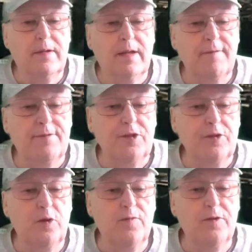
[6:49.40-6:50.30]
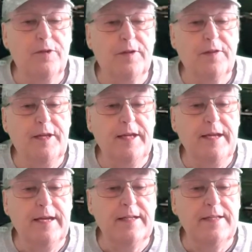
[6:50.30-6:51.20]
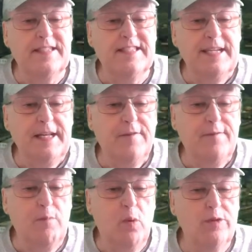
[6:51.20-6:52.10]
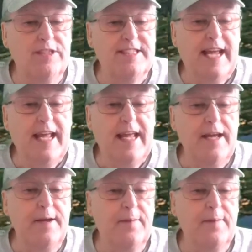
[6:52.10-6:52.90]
Left turn over the city of Mondsee.